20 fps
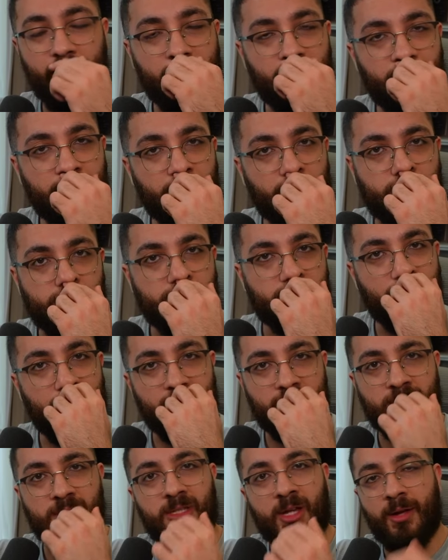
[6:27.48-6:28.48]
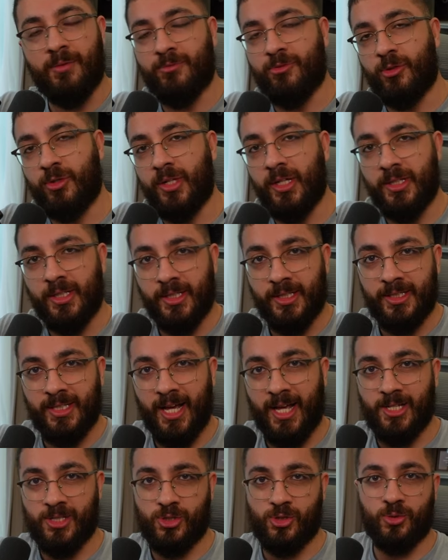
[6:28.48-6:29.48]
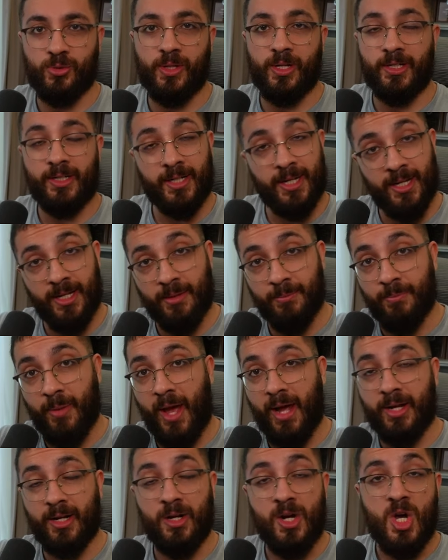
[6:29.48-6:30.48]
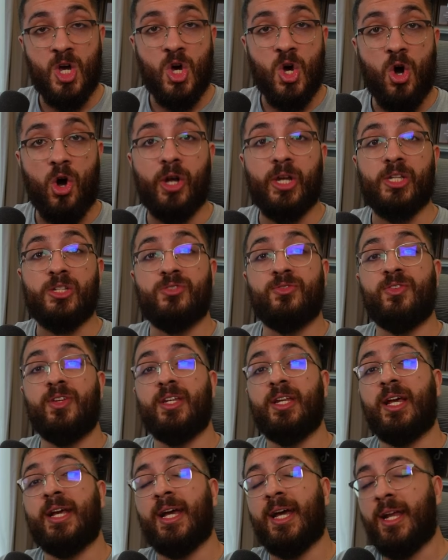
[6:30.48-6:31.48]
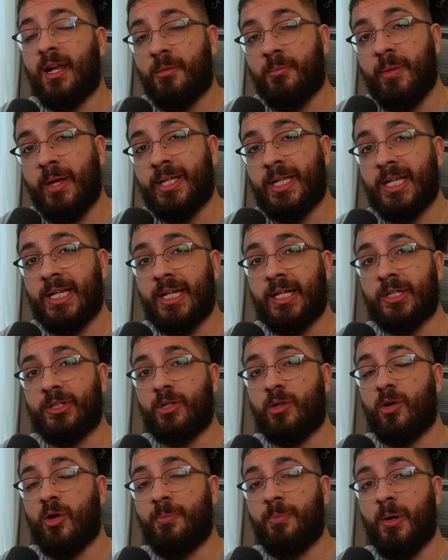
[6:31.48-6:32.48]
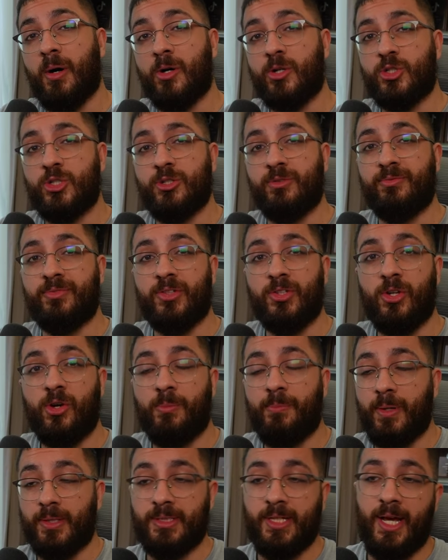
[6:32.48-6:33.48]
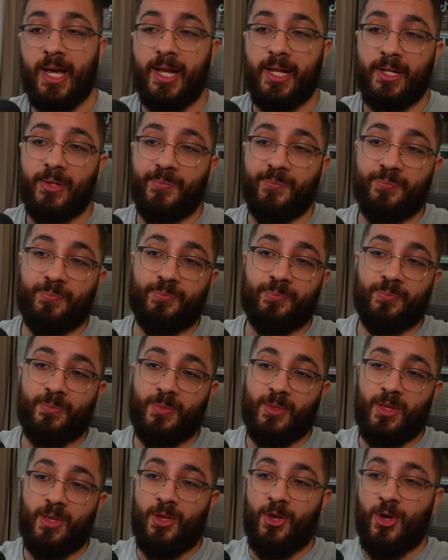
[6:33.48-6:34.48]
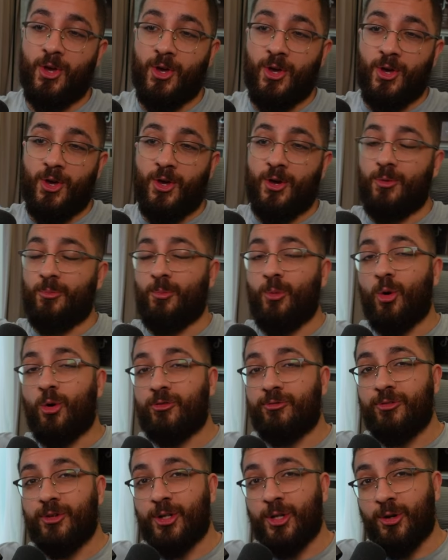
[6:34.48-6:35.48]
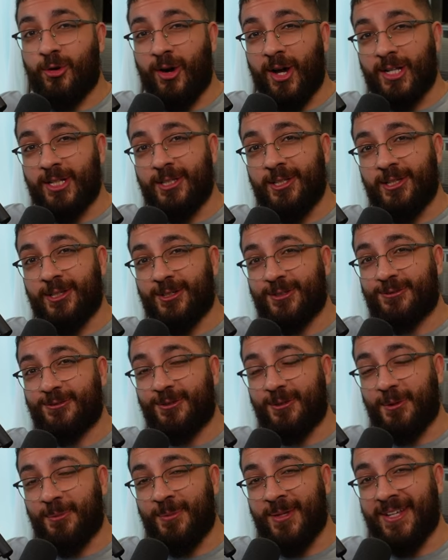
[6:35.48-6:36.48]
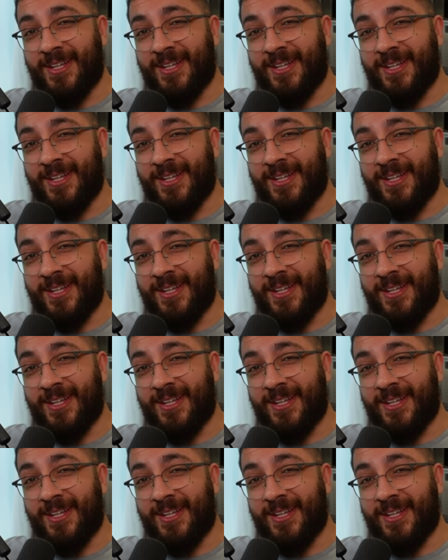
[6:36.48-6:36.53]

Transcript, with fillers: Neon's last time for getting cancelled and getting back on his feet again and making another apology video, but hey, more video ideas for me,